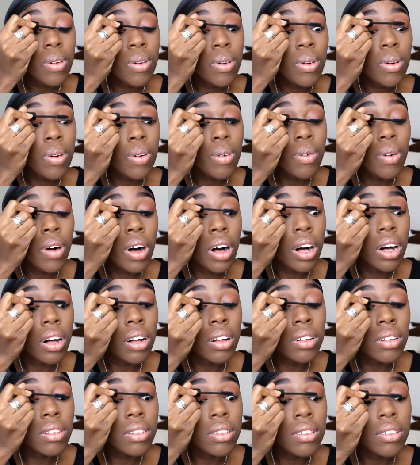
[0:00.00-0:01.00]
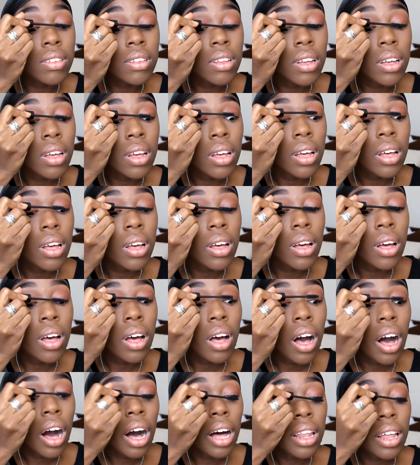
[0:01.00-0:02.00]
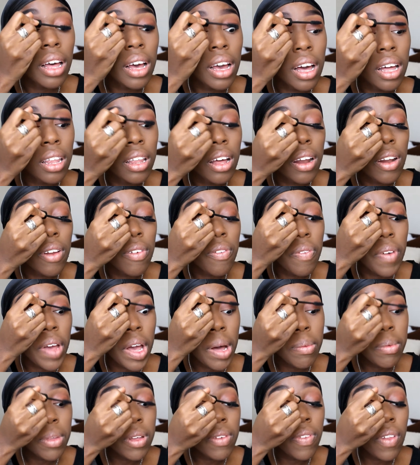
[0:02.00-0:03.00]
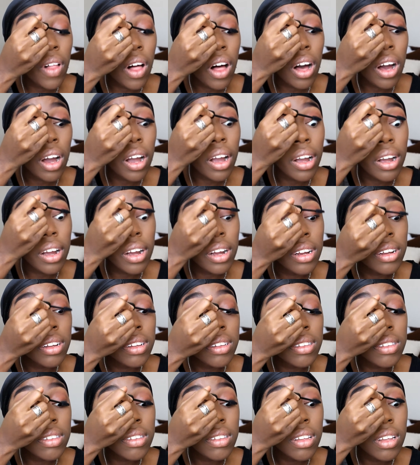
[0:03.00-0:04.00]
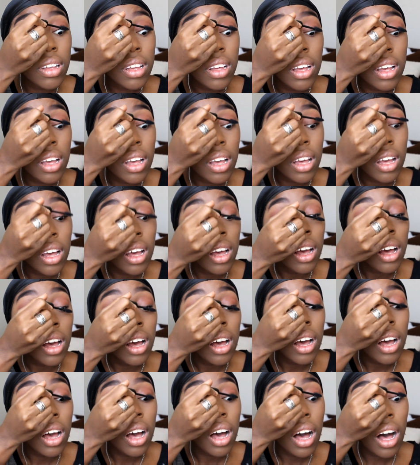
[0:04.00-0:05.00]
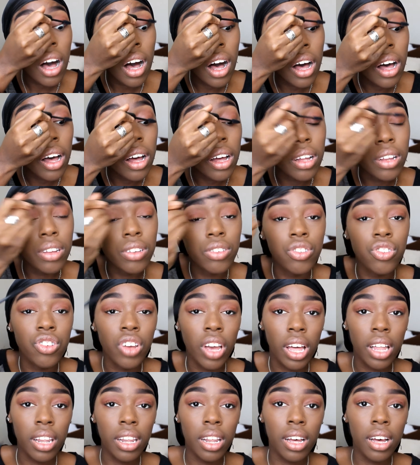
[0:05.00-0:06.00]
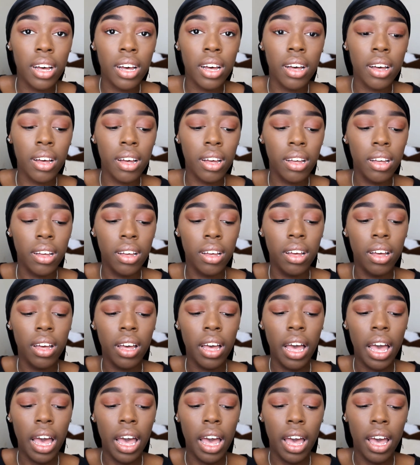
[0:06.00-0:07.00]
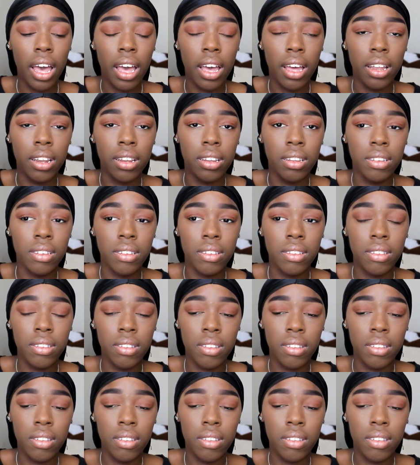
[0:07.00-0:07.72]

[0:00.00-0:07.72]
Who else? I like a lot of family vloggers. Jayla and